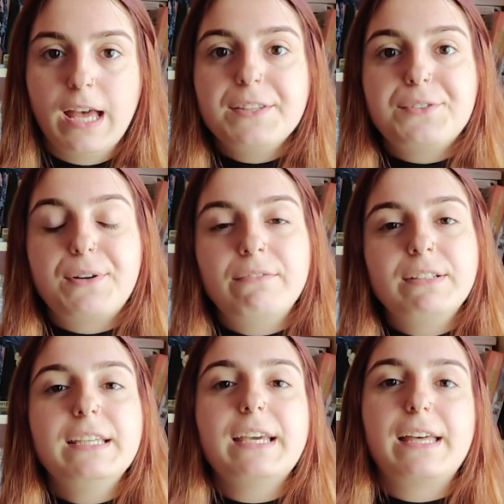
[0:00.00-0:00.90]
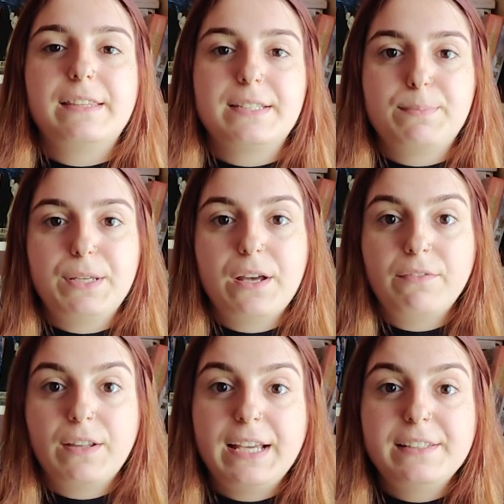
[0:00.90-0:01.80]
traveling at the speed of
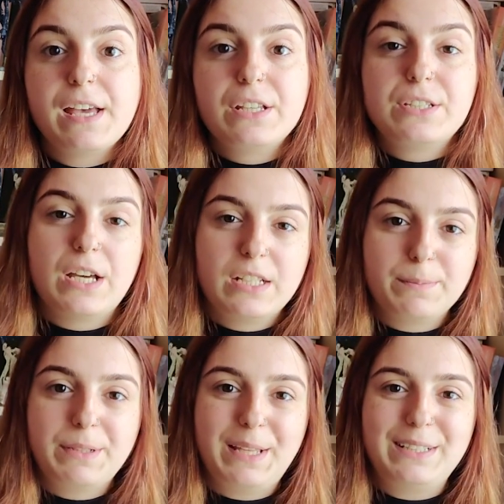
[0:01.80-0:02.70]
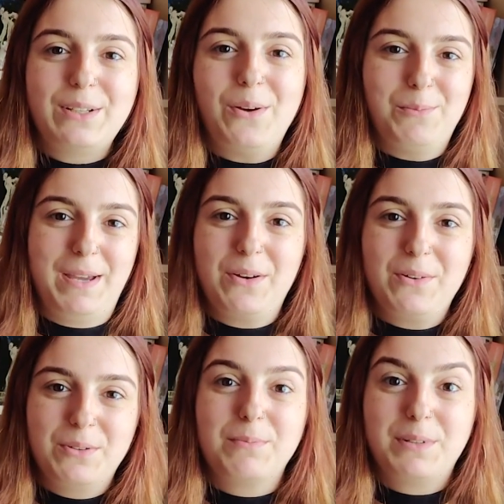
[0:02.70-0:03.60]
light to not be late on my
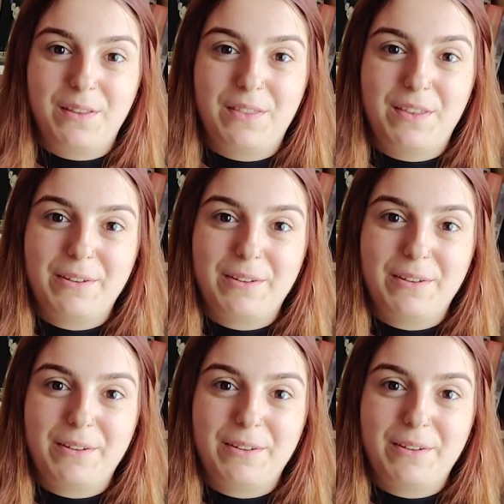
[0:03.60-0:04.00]
own birth.